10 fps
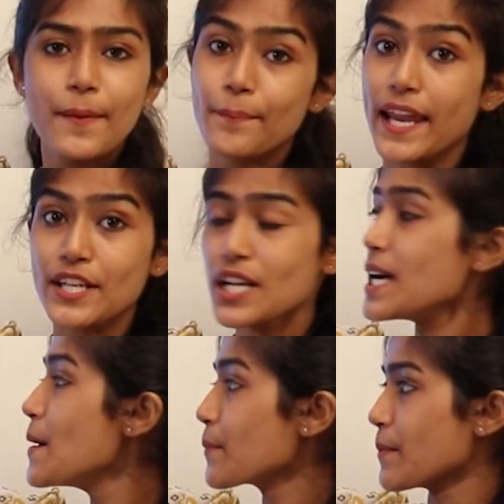Major
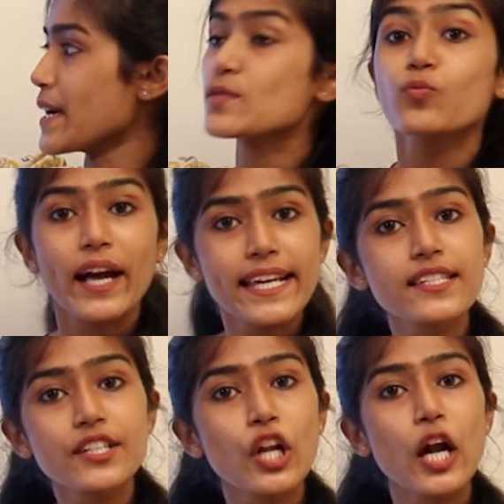premise. Why
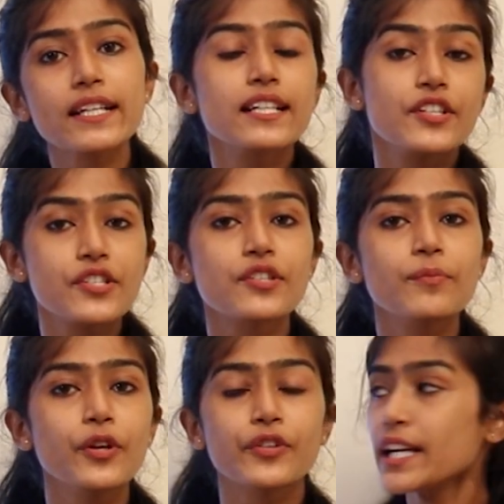is it not
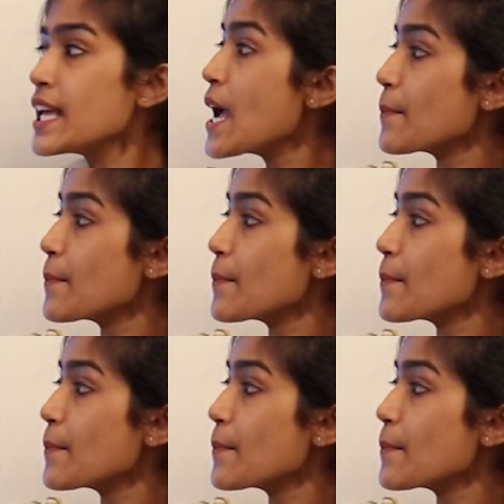distributed?